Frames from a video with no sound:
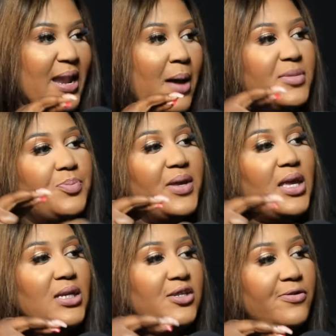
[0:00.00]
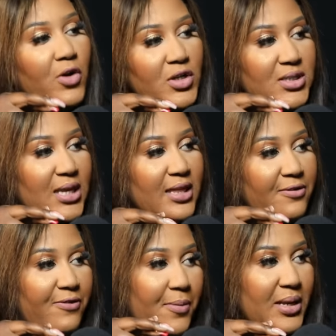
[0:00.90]
and I'm speaking divorce
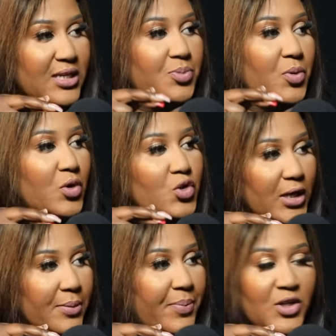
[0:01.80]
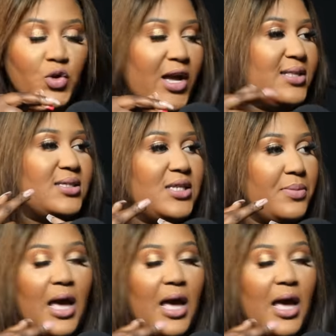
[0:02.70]
in that family spiritually. But you can't